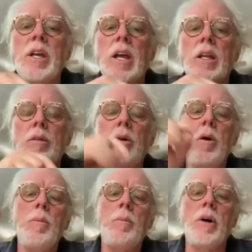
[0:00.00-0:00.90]
again,
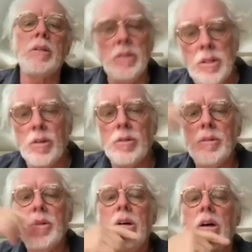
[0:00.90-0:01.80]
but you know,
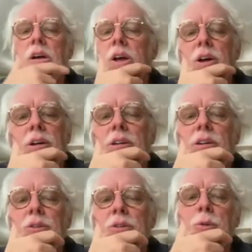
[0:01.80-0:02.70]
uh, uh,
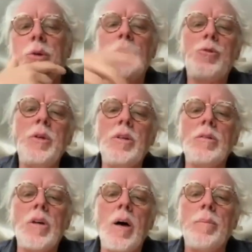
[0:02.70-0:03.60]
uh three, three
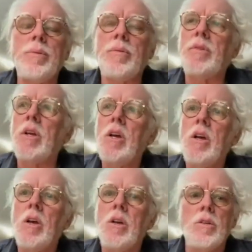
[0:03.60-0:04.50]
tone up
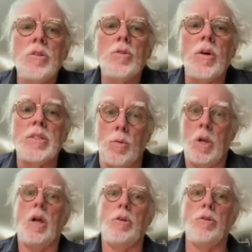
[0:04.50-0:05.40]
so I said,
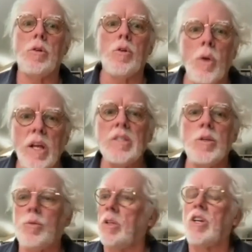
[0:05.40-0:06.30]
"Well, you're crazy.
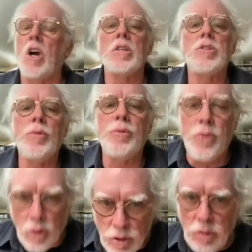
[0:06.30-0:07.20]
It will cost you a
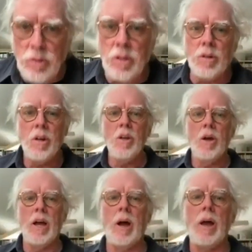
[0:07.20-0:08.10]
fortune. You know,
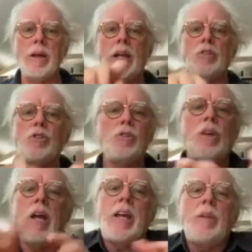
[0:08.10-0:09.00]
uh, I can't,
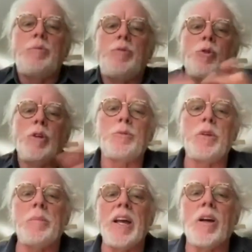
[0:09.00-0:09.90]
I can't do this
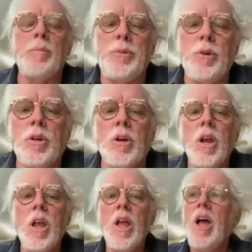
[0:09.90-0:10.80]
with my computer."
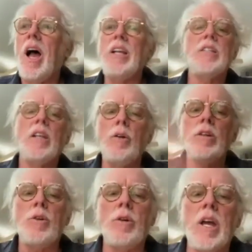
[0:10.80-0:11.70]
And he said, "No,
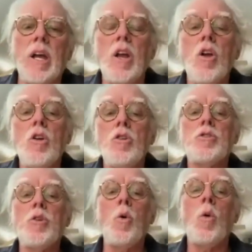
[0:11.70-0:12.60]
it's okay."
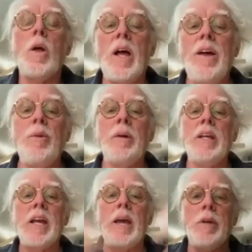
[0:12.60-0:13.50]
So
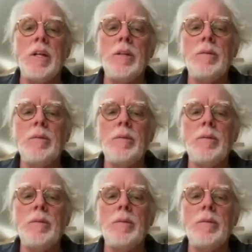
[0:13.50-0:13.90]
everybody came in